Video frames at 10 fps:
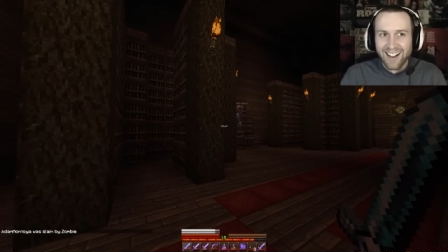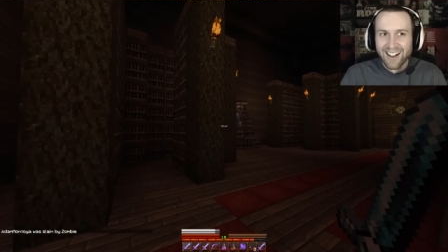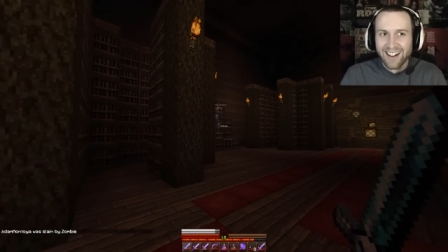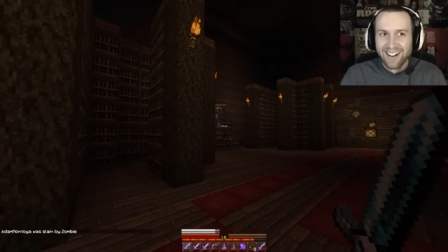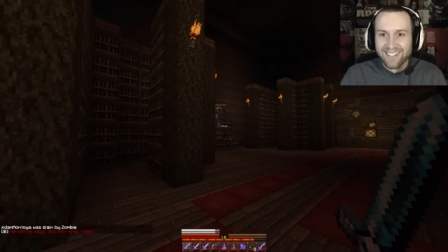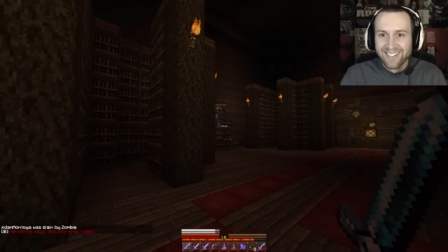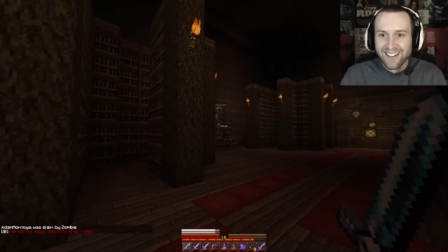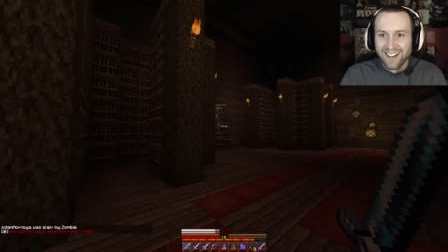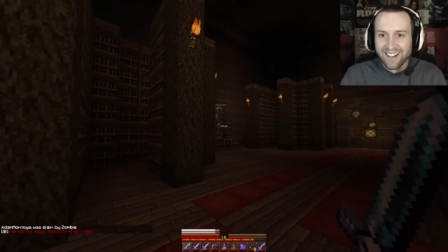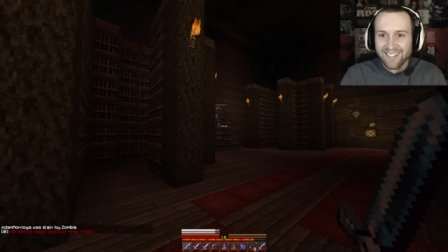Oh,
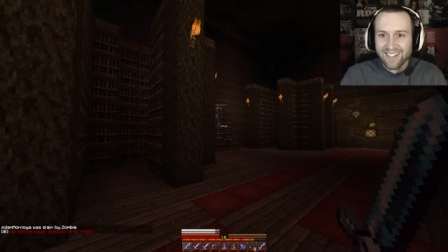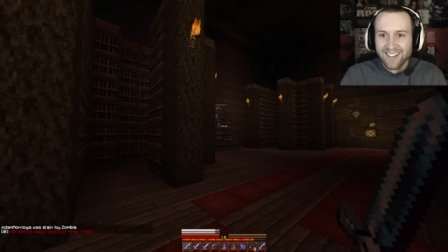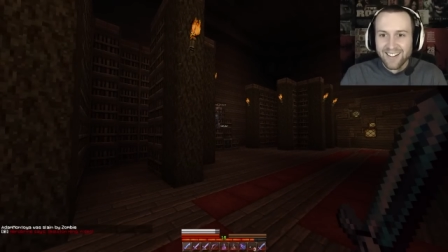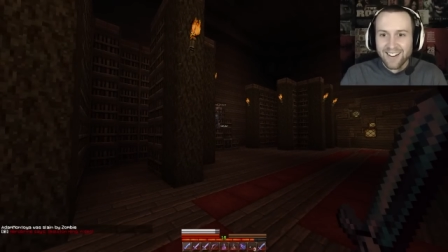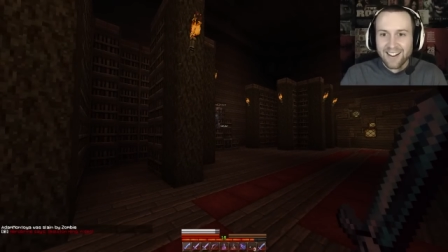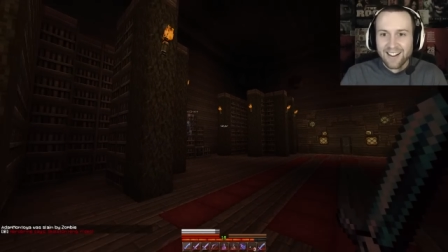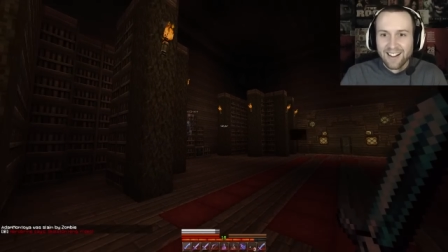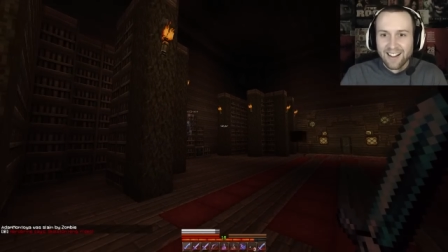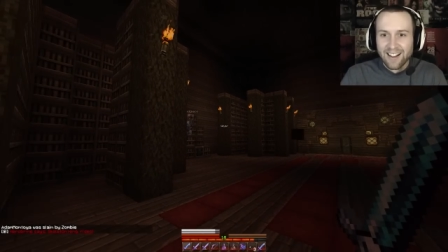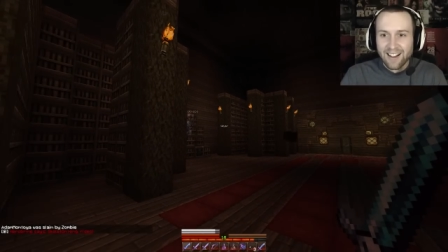no. Oh, man, you can't
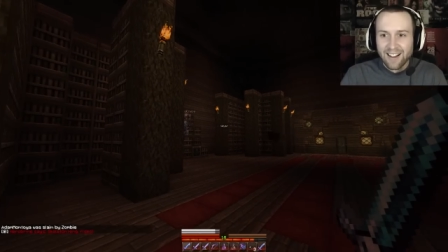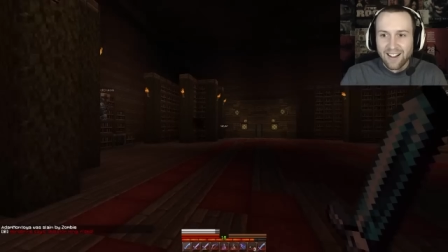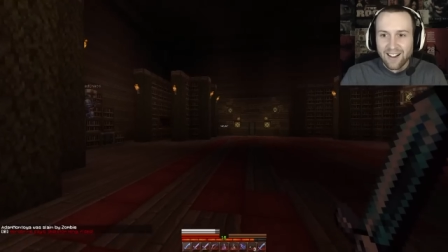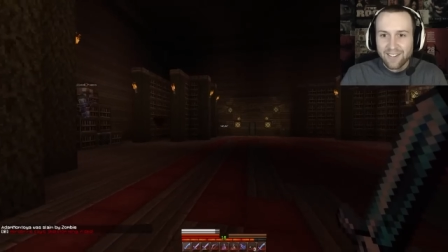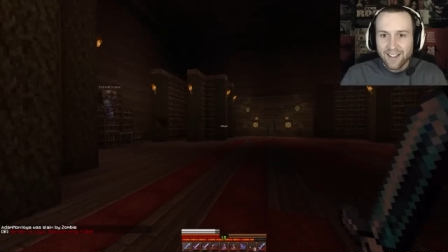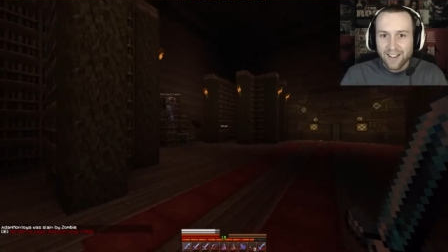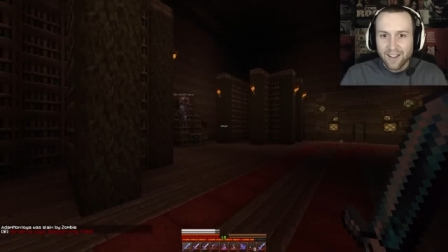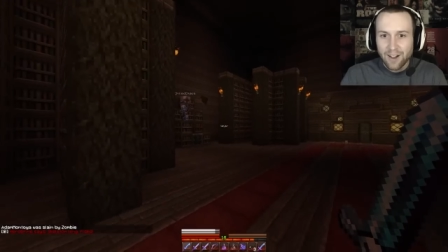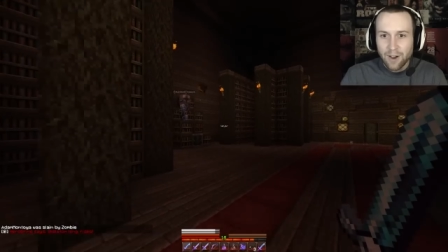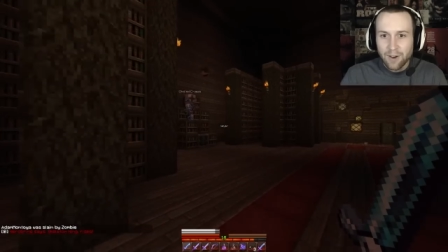handle this, Dwayne okay.
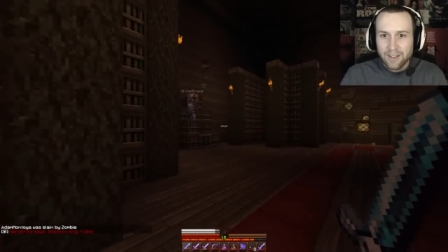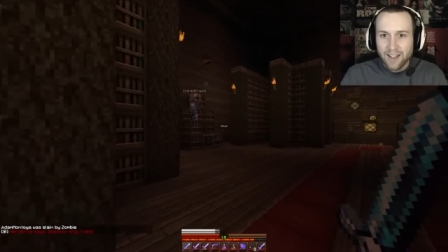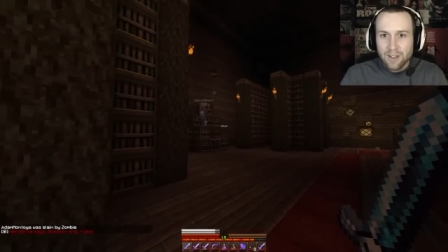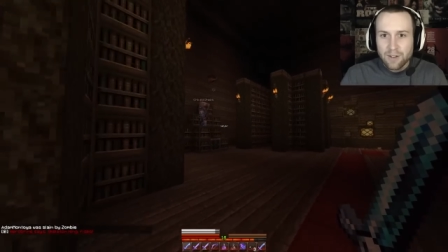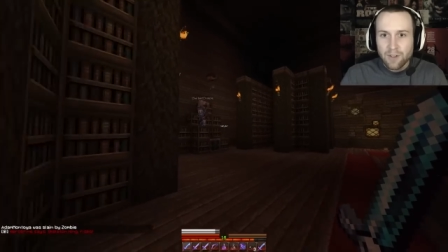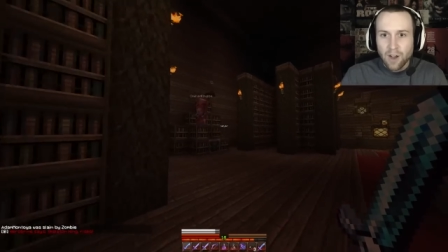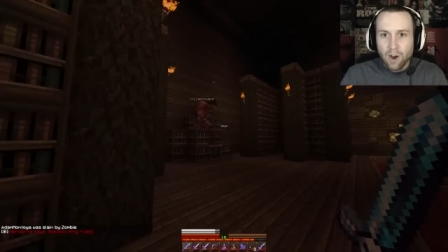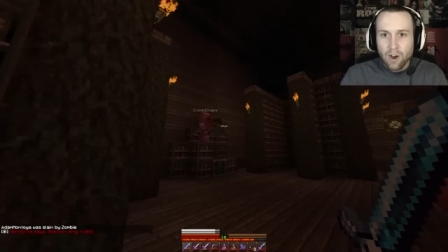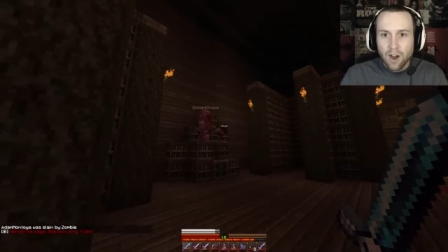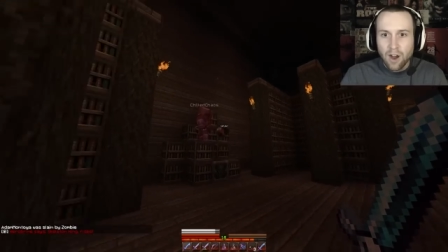Johnson. Okay. M M O
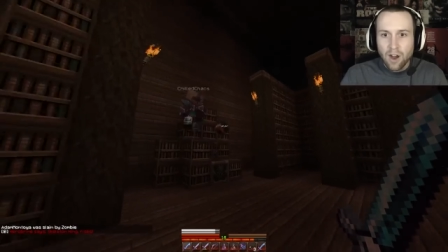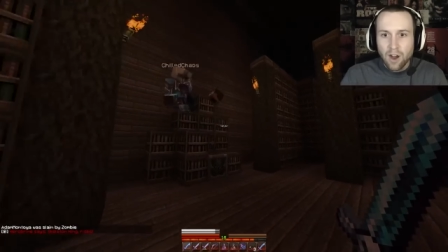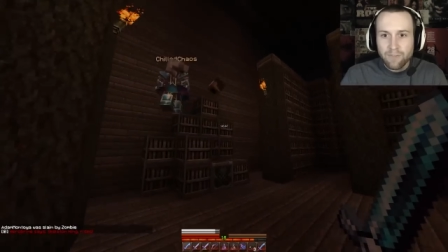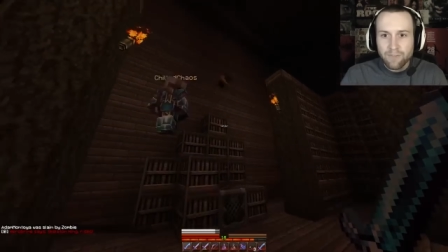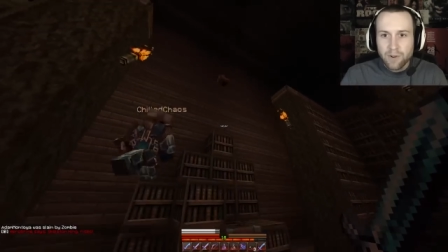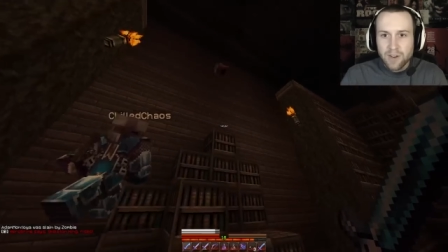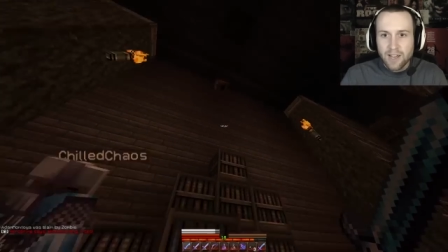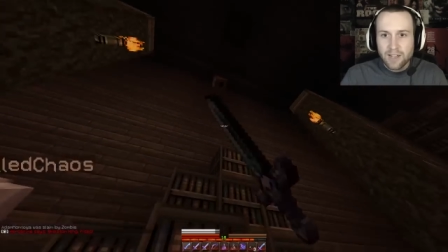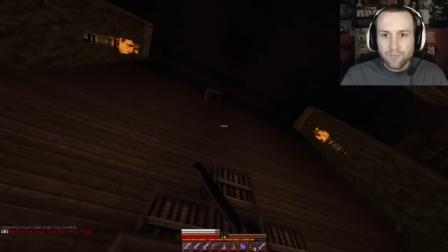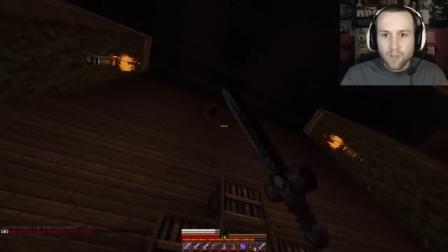oh, uh, uh, floating
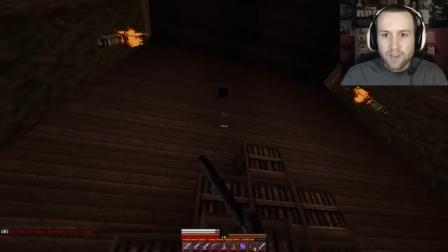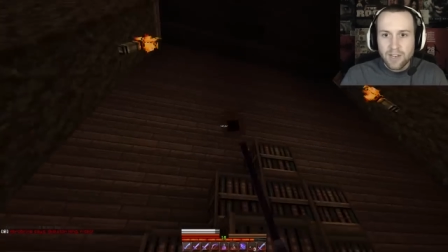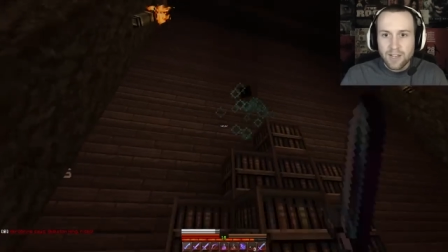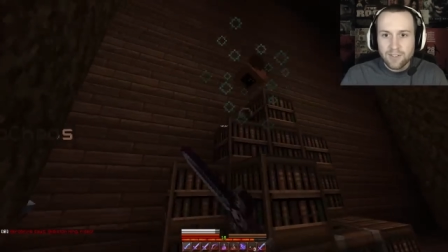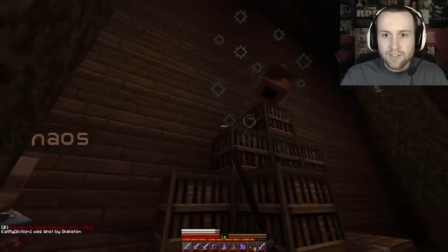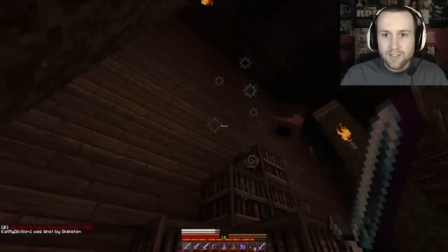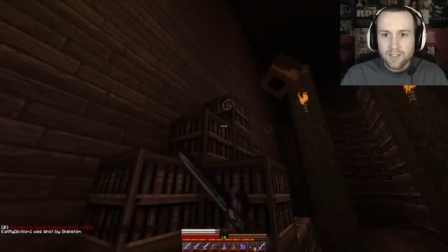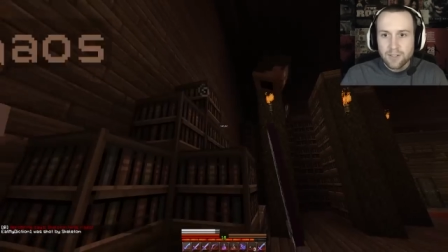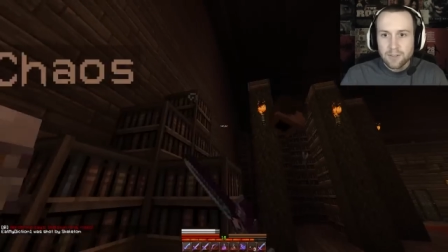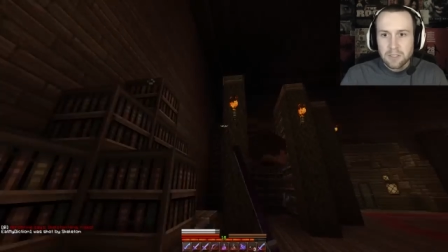heads, floating heads.
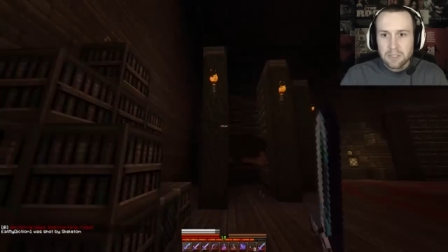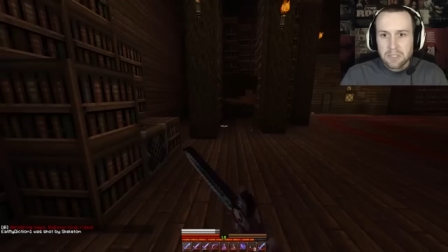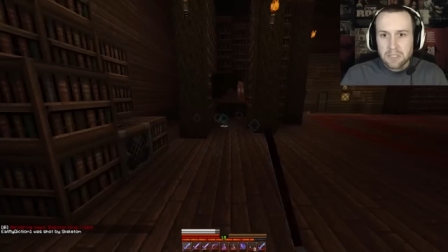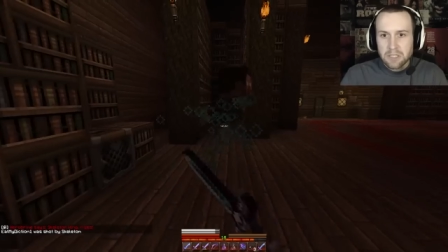Oh.